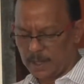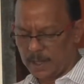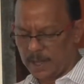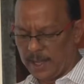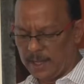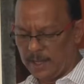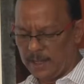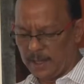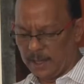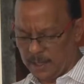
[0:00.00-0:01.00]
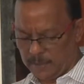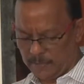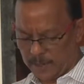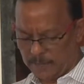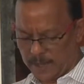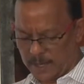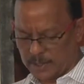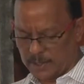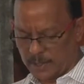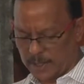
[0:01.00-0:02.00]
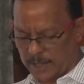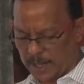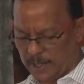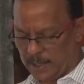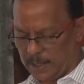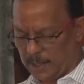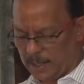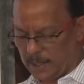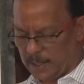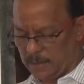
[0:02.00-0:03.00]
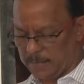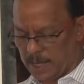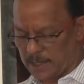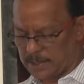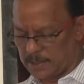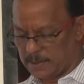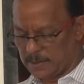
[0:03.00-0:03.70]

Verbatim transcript: a 1985 batch or 1980 batch